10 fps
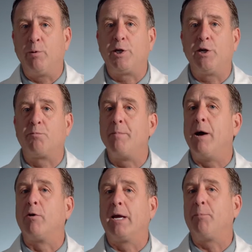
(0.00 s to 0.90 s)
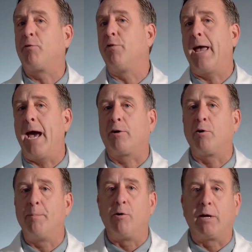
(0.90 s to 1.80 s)
which is Mel Gibson, the
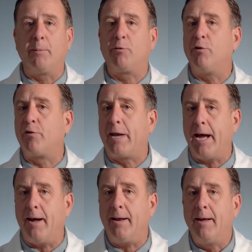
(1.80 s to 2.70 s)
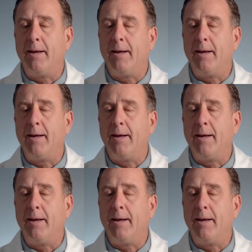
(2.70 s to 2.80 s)
actor Mel Gibson's dad.